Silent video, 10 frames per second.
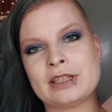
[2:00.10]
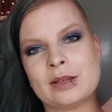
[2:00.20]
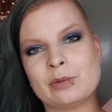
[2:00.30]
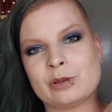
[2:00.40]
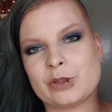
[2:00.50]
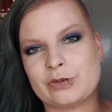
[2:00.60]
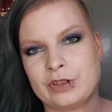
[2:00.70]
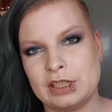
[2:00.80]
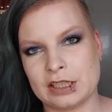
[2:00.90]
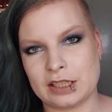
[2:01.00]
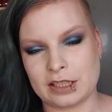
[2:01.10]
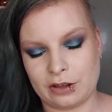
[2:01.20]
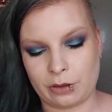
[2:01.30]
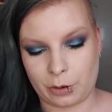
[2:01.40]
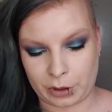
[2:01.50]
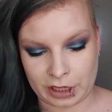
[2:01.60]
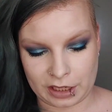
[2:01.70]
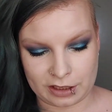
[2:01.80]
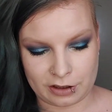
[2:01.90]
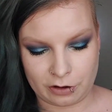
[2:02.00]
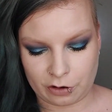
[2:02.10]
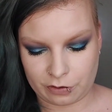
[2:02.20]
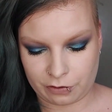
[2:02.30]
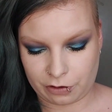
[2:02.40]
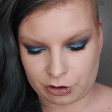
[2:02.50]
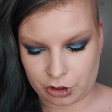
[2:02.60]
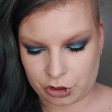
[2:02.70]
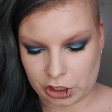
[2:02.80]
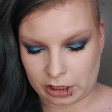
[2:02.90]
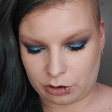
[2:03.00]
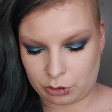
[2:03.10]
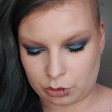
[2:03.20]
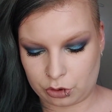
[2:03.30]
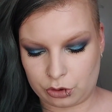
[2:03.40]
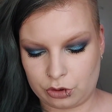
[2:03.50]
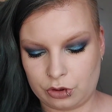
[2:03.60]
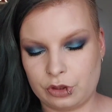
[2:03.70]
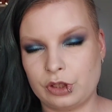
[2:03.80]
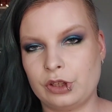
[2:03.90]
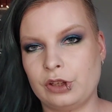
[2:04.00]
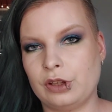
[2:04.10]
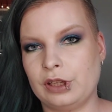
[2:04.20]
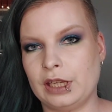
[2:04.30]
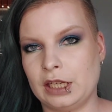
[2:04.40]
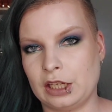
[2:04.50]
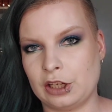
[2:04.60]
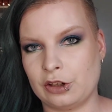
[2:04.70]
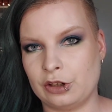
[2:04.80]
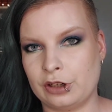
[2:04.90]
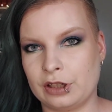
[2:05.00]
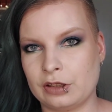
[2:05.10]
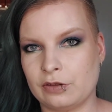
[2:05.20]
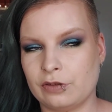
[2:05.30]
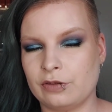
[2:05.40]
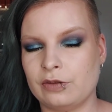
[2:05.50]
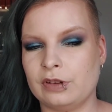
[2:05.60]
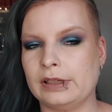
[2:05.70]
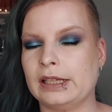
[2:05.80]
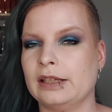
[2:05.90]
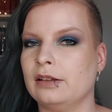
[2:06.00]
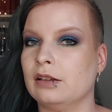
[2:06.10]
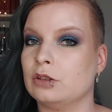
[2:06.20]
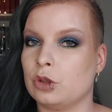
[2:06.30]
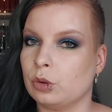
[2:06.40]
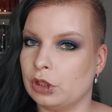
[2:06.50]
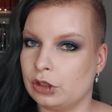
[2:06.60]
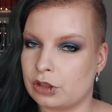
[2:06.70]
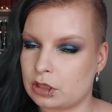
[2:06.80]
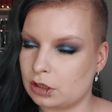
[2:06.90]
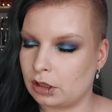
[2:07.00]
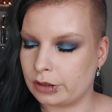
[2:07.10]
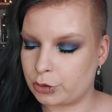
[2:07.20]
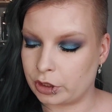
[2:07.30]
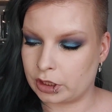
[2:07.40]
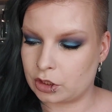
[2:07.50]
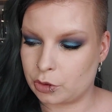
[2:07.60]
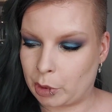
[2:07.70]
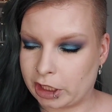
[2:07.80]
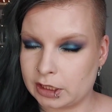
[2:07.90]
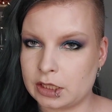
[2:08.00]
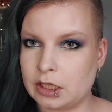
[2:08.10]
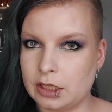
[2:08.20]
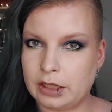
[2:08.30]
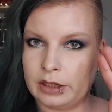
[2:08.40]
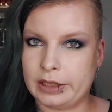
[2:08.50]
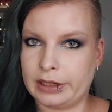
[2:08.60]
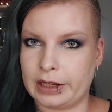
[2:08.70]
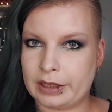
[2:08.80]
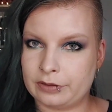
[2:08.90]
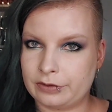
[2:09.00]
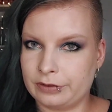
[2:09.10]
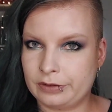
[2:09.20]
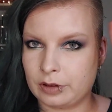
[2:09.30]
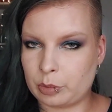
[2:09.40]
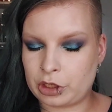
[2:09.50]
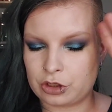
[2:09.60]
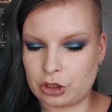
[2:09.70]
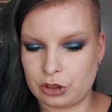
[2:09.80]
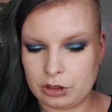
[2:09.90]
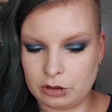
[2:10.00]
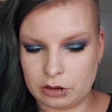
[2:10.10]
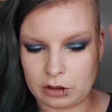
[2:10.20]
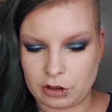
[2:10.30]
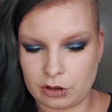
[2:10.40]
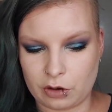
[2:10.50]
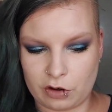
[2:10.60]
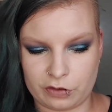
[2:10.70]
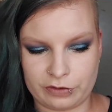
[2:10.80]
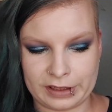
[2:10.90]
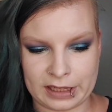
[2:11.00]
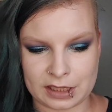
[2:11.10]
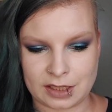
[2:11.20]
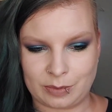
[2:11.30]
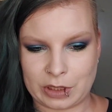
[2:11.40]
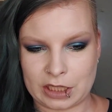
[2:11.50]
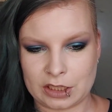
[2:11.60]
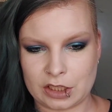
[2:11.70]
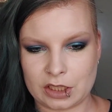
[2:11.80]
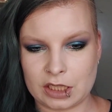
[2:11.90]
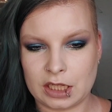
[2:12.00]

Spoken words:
able to finish 3 of the shadows in here in the 2 years I tried to pan it. I have a picture of the last update.